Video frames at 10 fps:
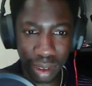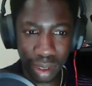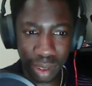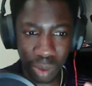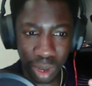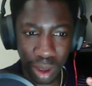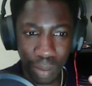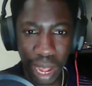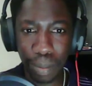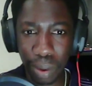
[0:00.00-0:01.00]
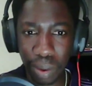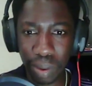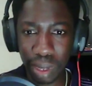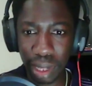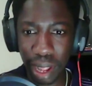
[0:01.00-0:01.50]
It's really mind
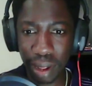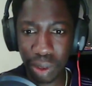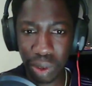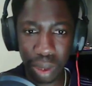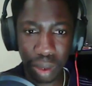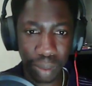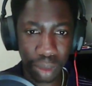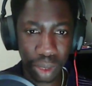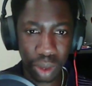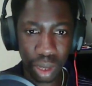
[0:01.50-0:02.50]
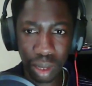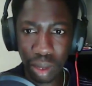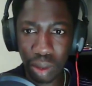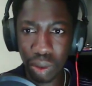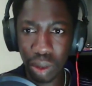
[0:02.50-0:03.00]
blowing that you
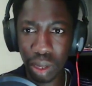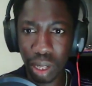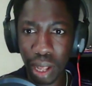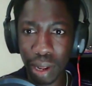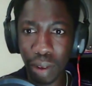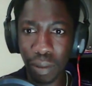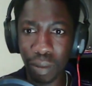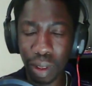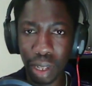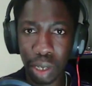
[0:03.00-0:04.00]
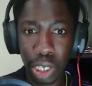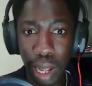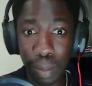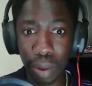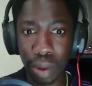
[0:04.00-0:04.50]
can kind of
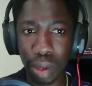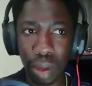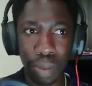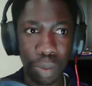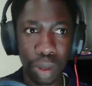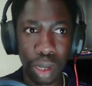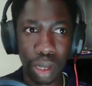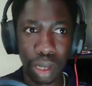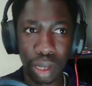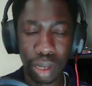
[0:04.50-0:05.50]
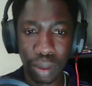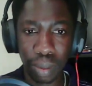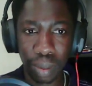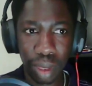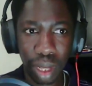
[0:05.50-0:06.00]
champion the
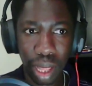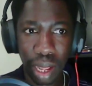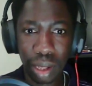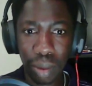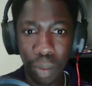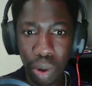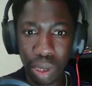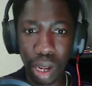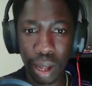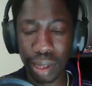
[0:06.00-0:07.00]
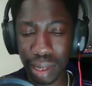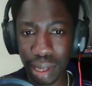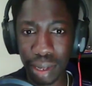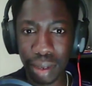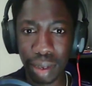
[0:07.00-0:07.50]
like more
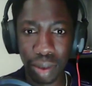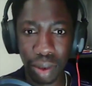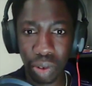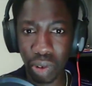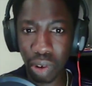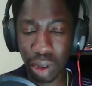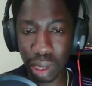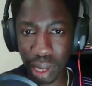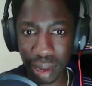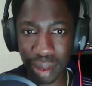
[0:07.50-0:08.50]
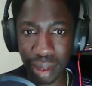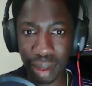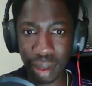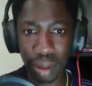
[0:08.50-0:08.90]
targeted drug testing